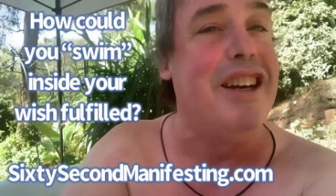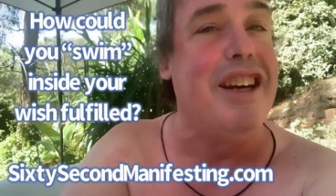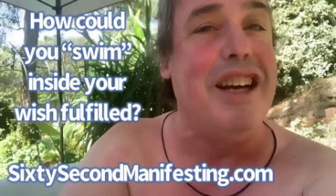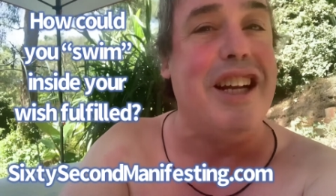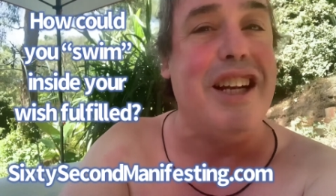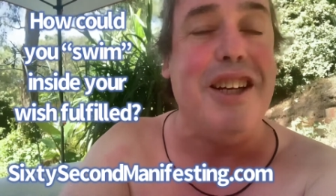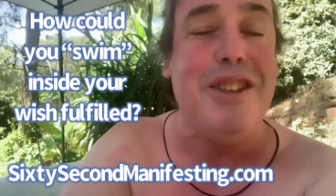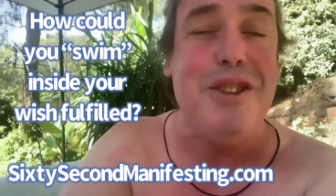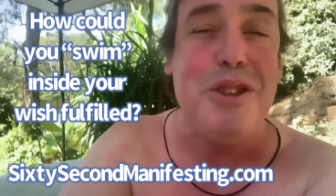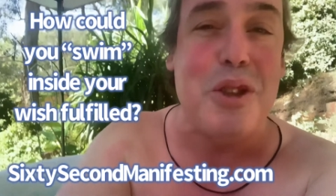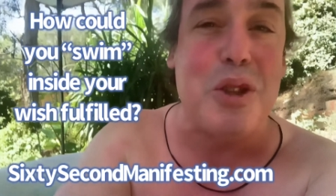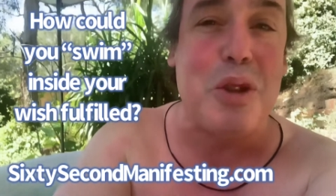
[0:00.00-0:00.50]

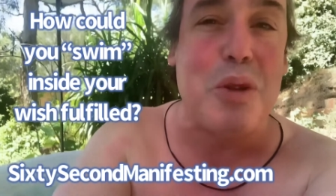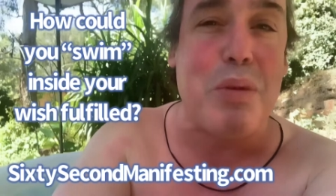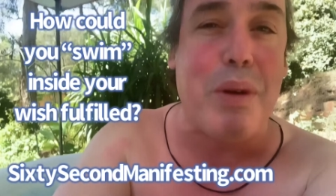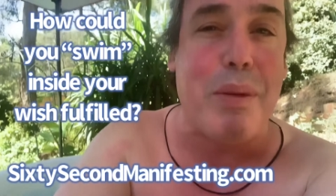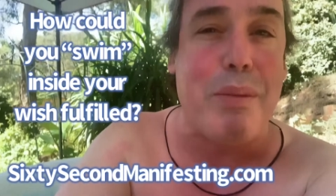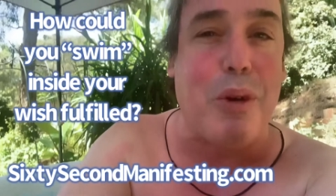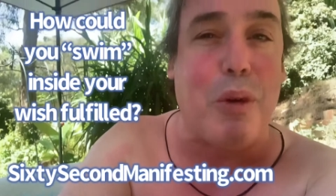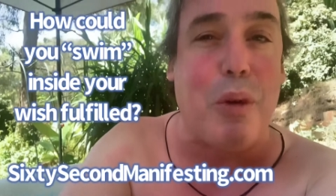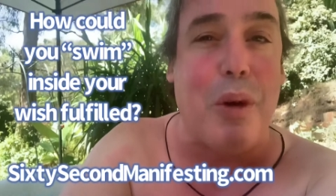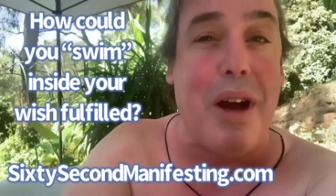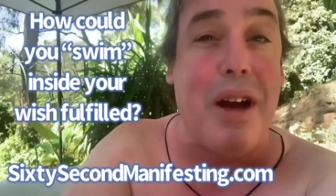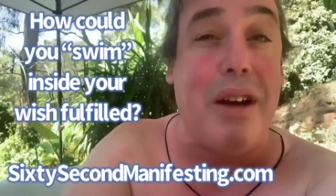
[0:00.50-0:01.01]
and I'd just
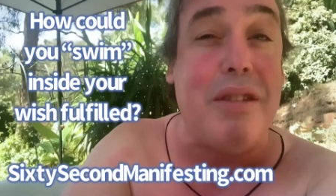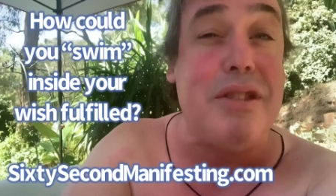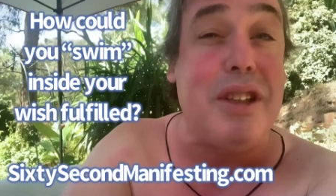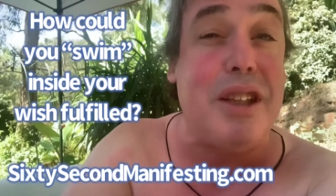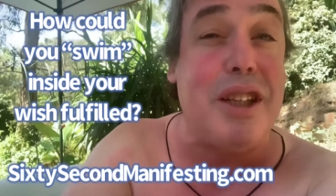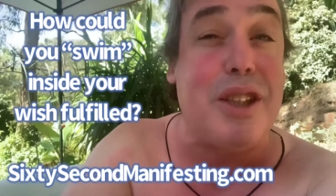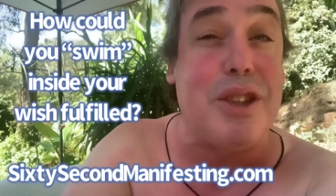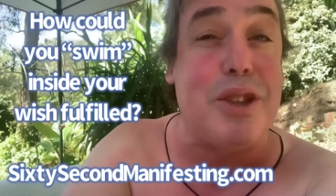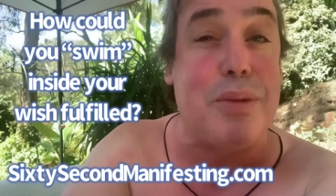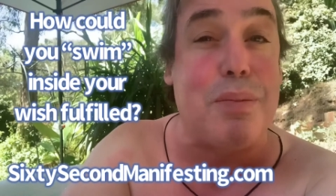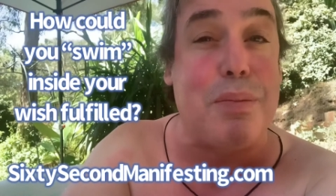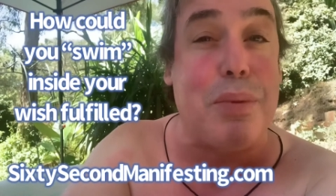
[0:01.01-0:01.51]
swim around and
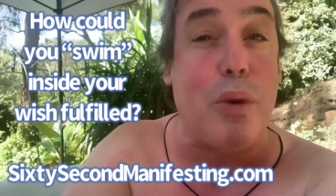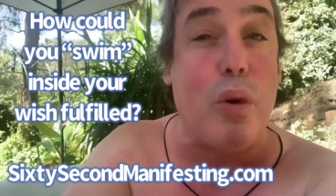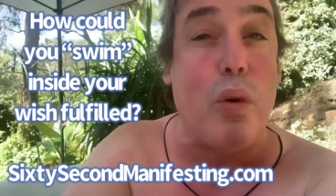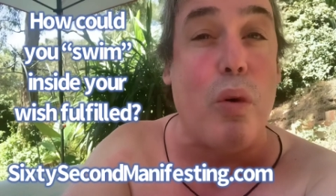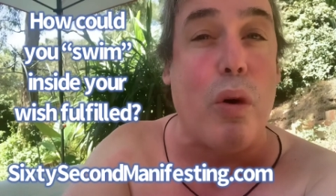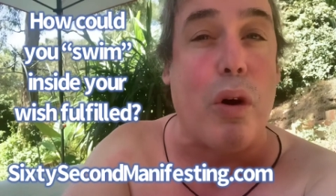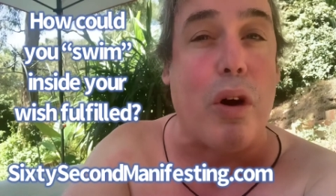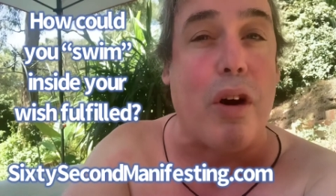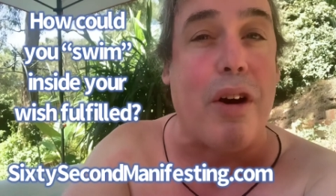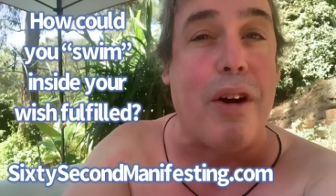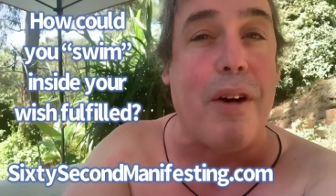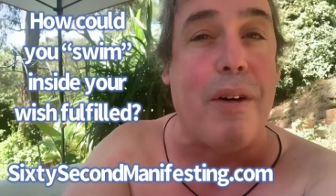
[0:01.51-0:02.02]

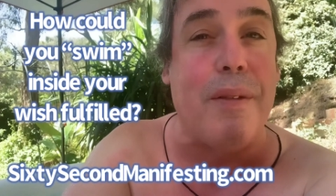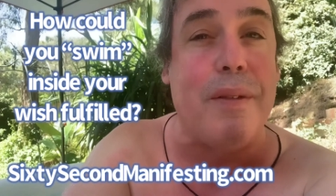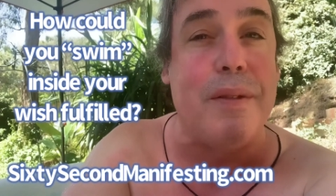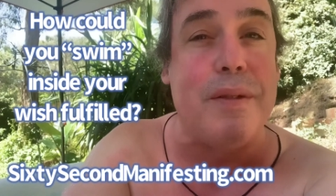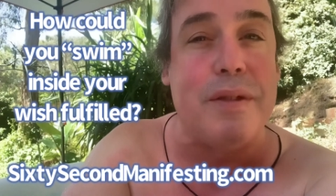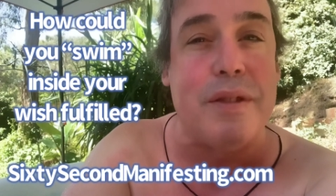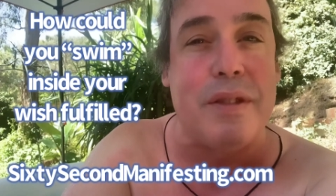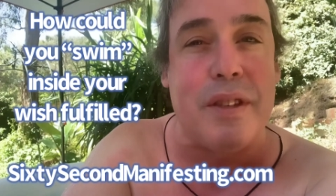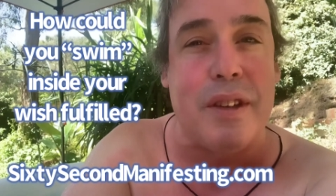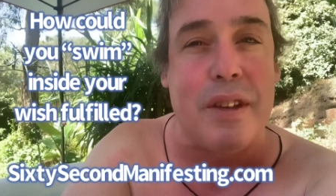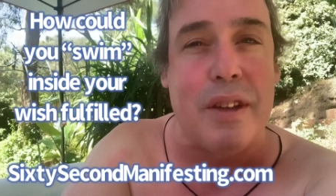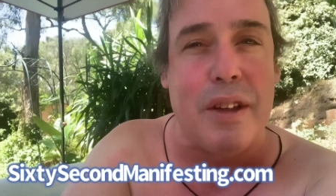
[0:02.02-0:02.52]
explore.
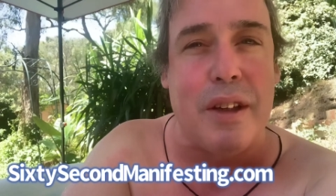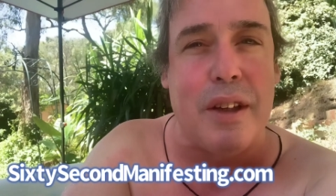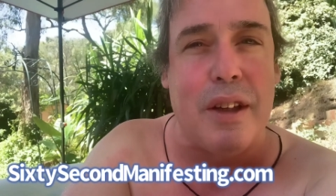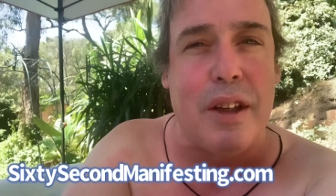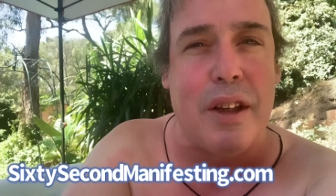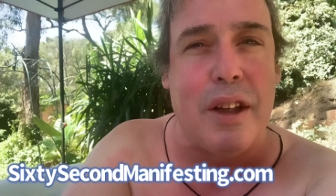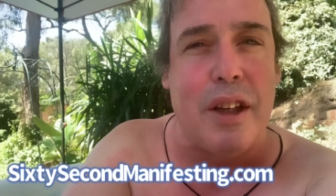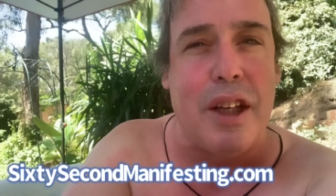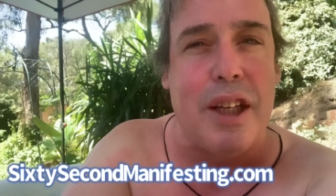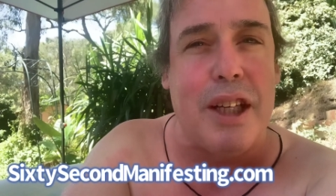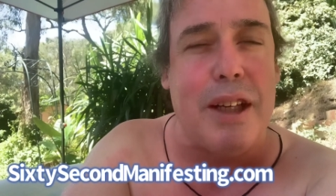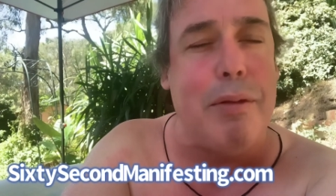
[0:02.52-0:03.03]

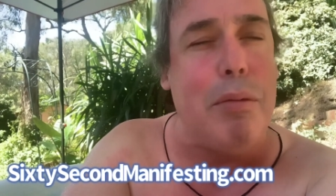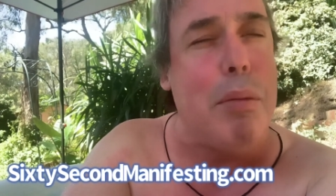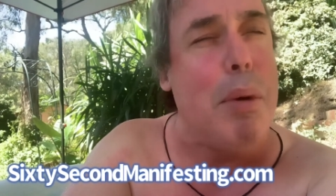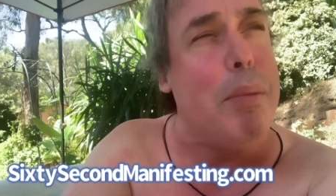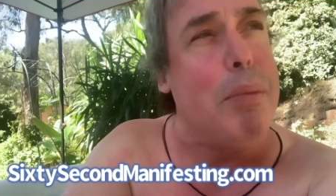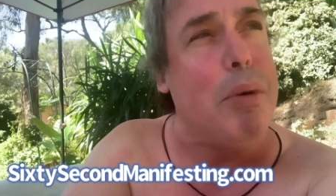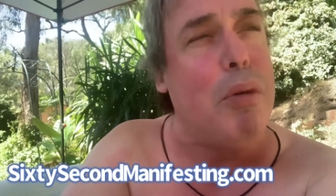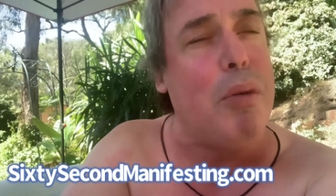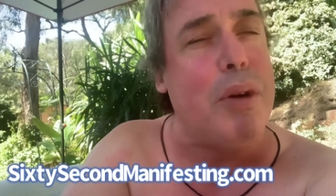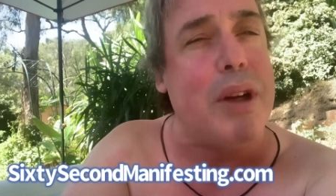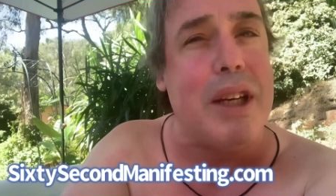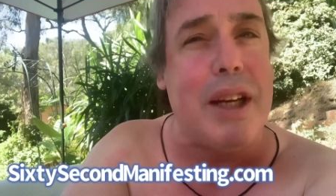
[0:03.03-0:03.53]
You
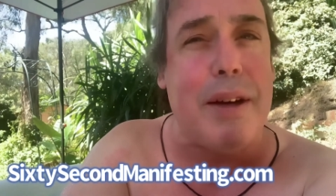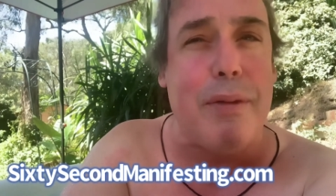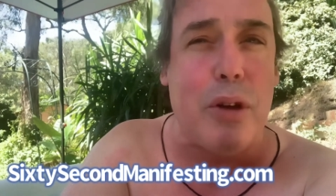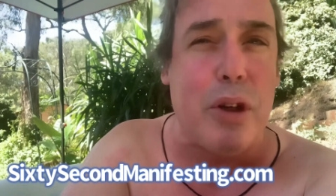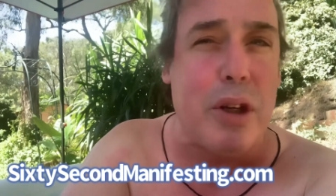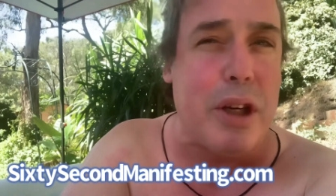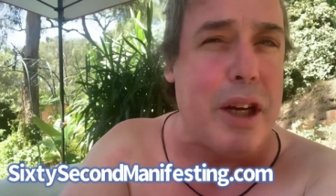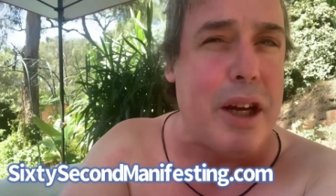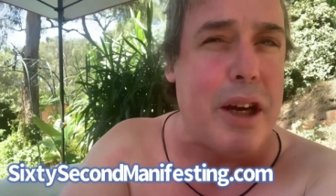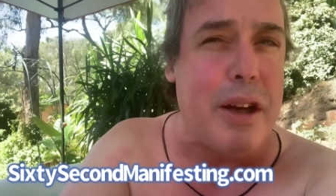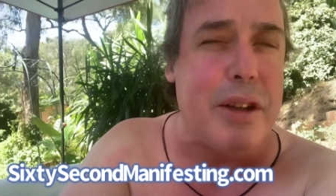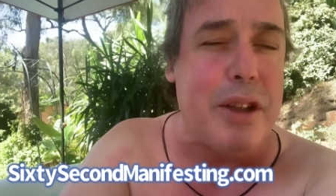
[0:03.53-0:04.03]
remember when Neville
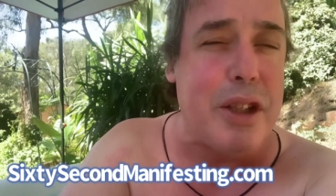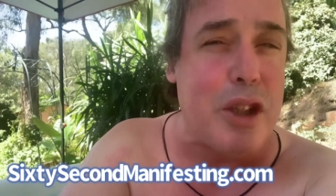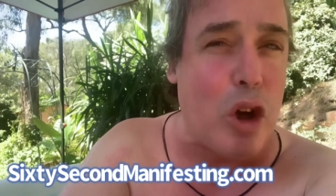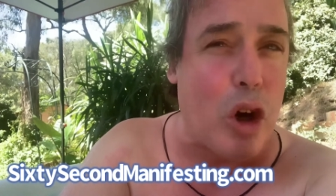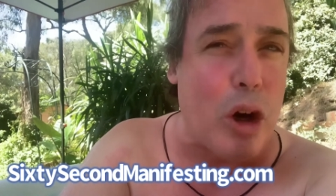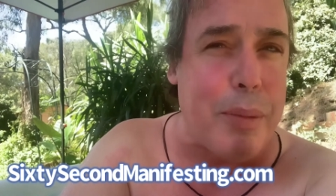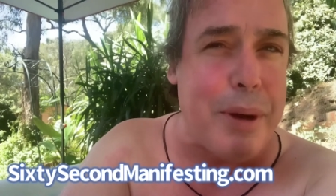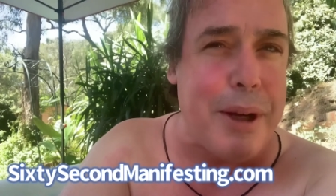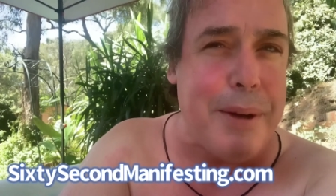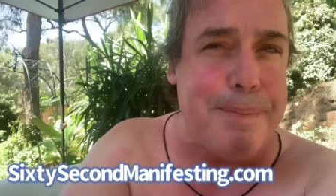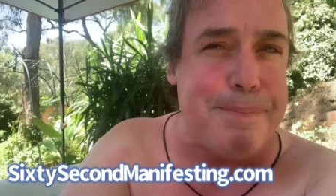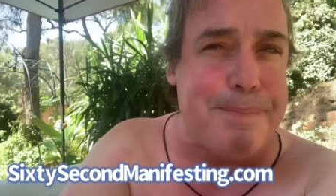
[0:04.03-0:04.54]
got out of the army?